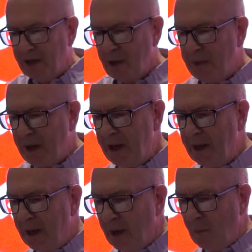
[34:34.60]
to
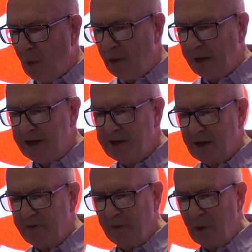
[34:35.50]
be more
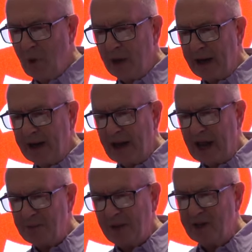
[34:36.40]
nicer for the working
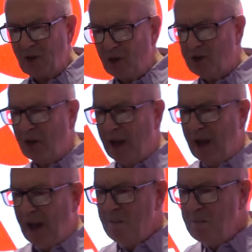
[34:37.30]
class, but it's also
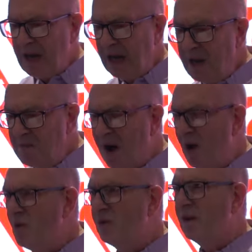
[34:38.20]
a
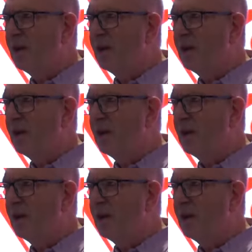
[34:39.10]
mealy-mouthed